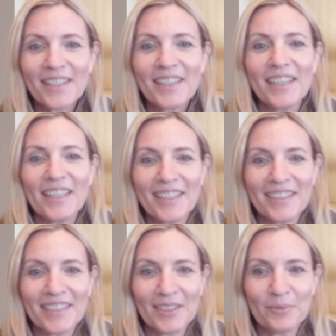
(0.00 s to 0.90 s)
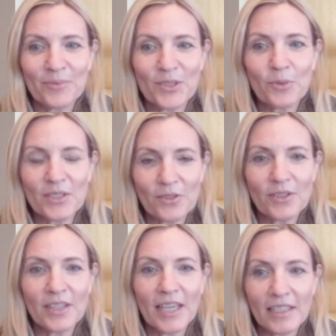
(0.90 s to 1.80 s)
And so we
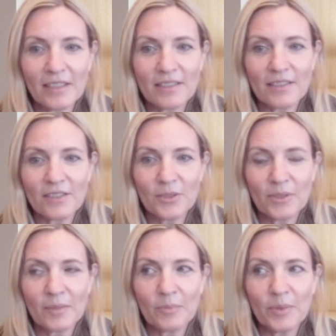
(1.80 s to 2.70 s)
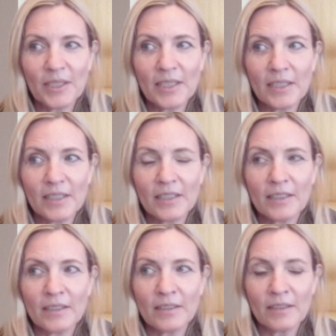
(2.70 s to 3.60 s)
sold that to a company
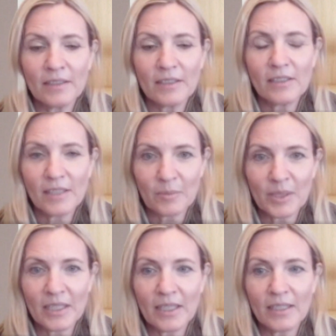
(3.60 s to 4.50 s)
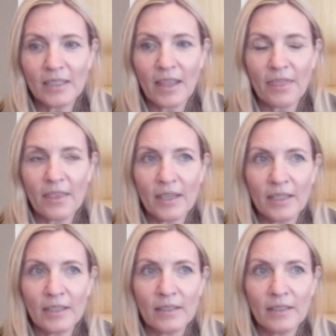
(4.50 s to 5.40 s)
in Colombia. And
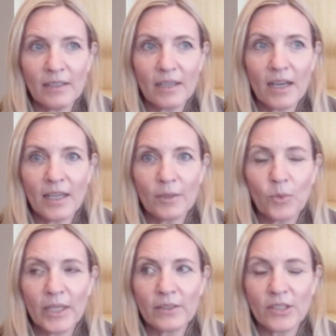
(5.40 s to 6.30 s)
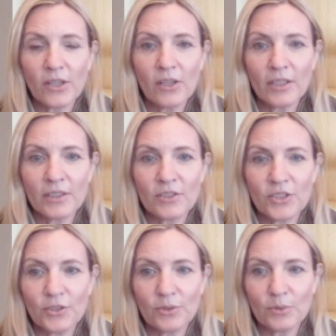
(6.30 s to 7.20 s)
then I went on
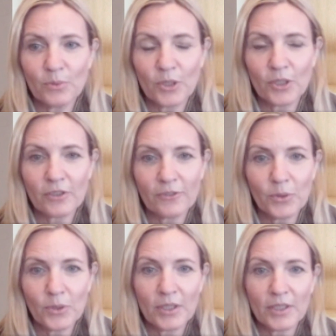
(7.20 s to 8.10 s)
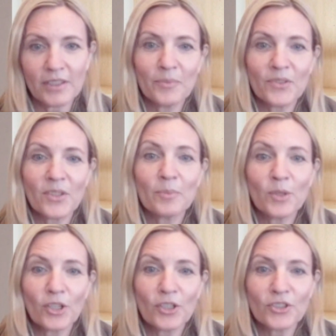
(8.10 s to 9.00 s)
to work for some
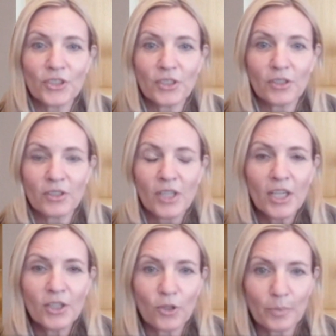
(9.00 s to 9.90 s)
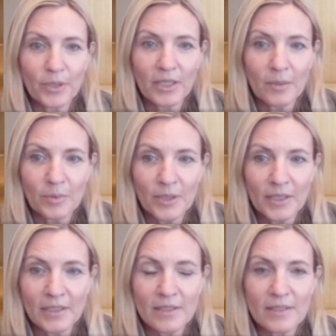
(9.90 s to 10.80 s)
larger corporate
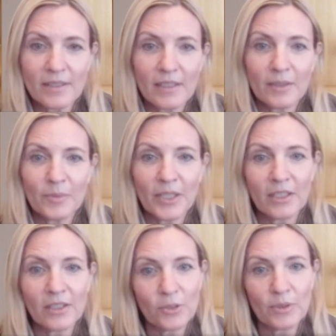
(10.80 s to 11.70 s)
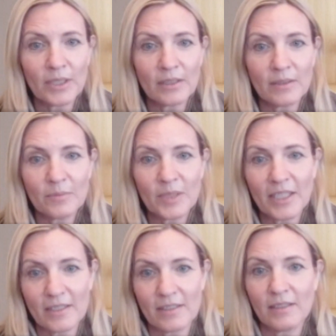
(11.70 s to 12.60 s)
companies like Hewitt,
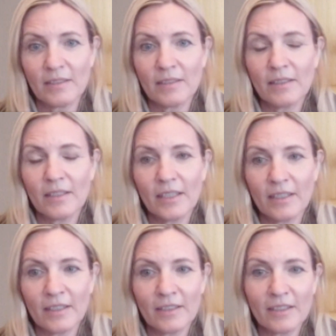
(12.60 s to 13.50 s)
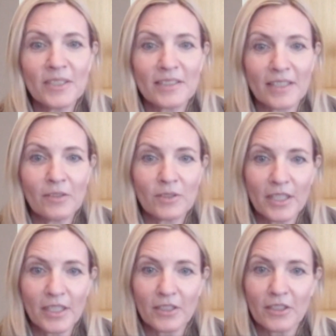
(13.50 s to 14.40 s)
McKesson, and Discount
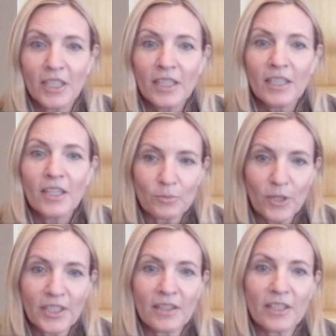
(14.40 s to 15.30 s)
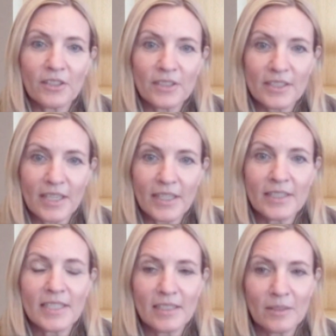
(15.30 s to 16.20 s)
Tire, running their design
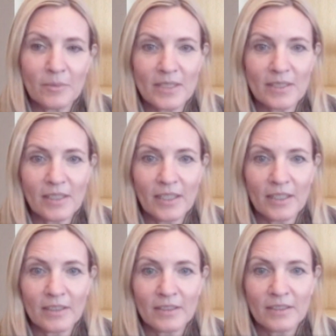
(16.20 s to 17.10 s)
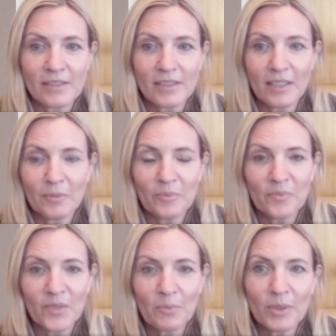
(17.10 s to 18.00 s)
teams and
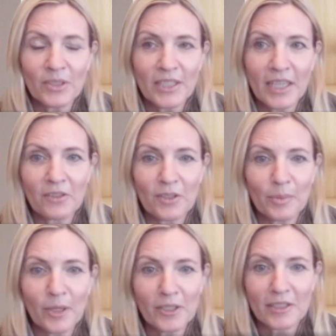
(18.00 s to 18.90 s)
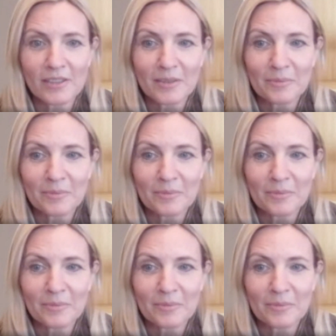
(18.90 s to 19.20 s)
building out their products.